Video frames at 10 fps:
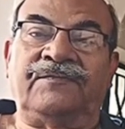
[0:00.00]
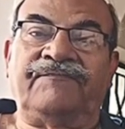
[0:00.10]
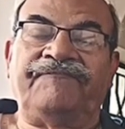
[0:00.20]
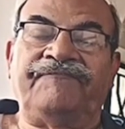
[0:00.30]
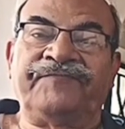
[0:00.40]
time.
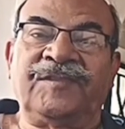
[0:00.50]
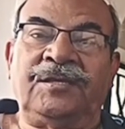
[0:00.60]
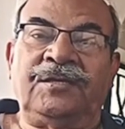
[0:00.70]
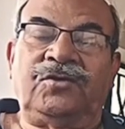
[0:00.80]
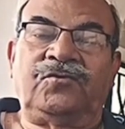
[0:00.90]

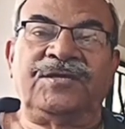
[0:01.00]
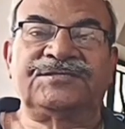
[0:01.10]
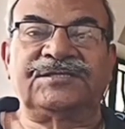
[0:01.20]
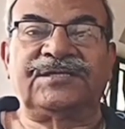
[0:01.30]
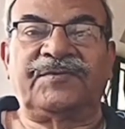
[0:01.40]

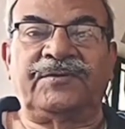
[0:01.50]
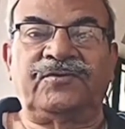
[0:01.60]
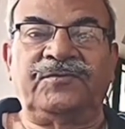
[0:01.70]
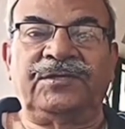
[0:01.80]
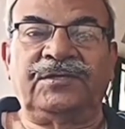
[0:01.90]
Twice it
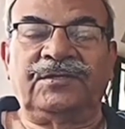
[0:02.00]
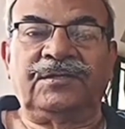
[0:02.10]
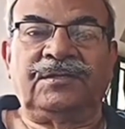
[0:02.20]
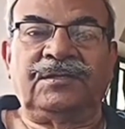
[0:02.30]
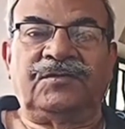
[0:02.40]
happened to me.
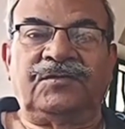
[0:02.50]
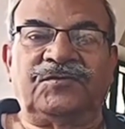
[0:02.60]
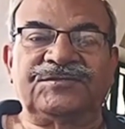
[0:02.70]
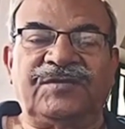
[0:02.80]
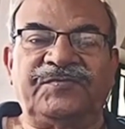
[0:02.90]
It
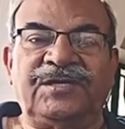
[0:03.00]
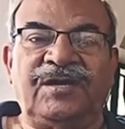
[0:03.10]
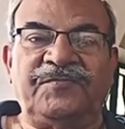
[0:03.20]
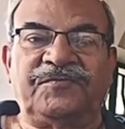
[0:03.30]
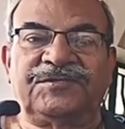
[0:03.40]
was creeping
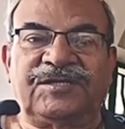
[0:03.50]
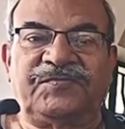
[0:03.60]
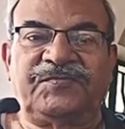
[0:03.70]
up, then